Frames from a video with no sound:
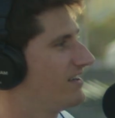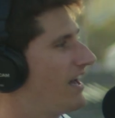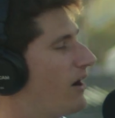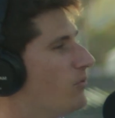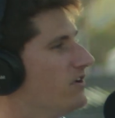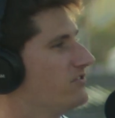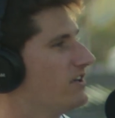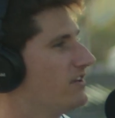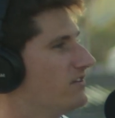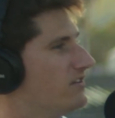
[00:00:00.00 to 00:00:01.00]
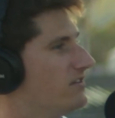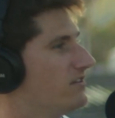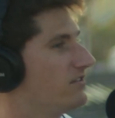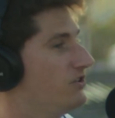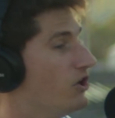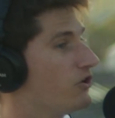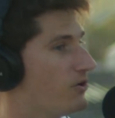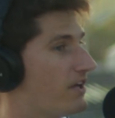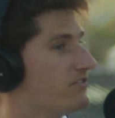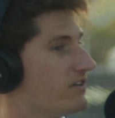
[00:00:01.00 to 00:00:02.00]
How was it? You
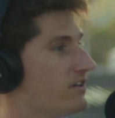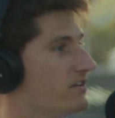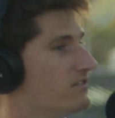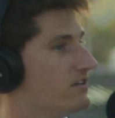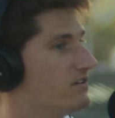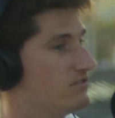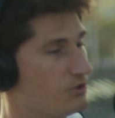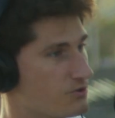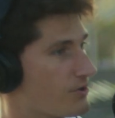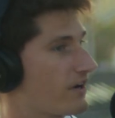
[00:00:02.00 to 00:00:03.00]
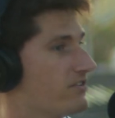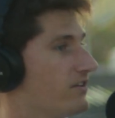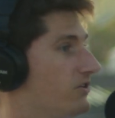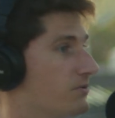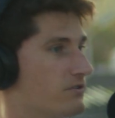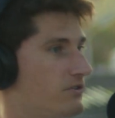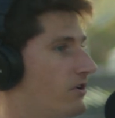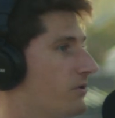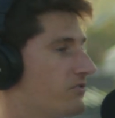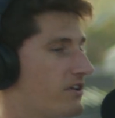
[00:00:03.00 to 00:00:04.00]
were directing, you were
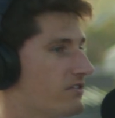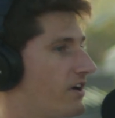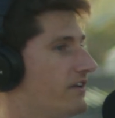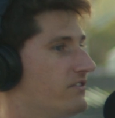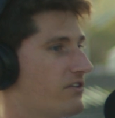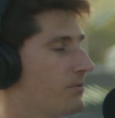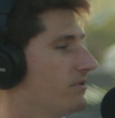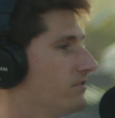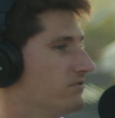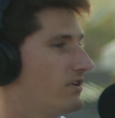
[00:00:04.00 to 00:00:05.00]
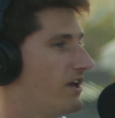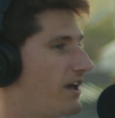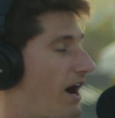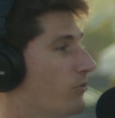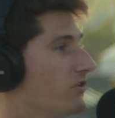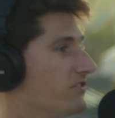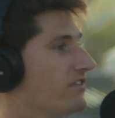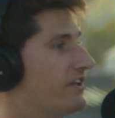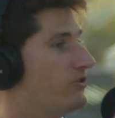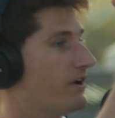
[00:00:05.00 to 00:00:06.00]
setting lights up, and how was it
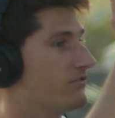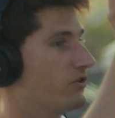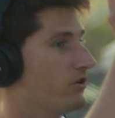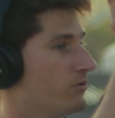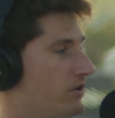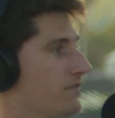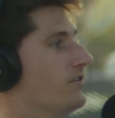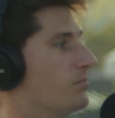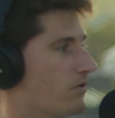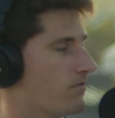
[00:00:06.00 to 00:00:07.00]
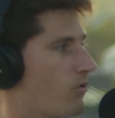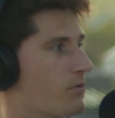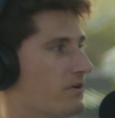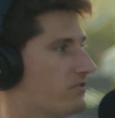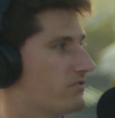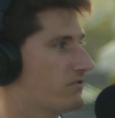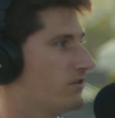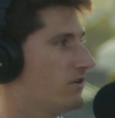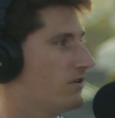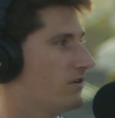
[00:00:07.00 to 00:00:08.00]
then you had to go give the performance?
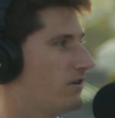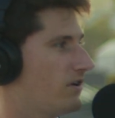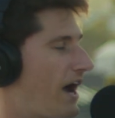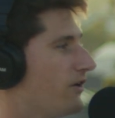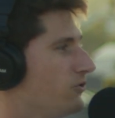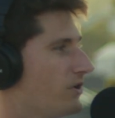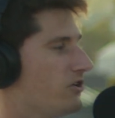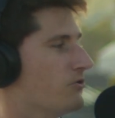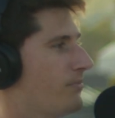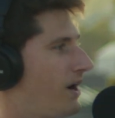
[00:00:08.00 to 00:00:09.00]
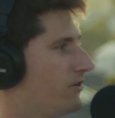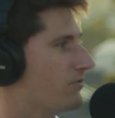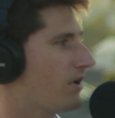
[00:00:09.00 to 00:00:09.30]
How do you get your mind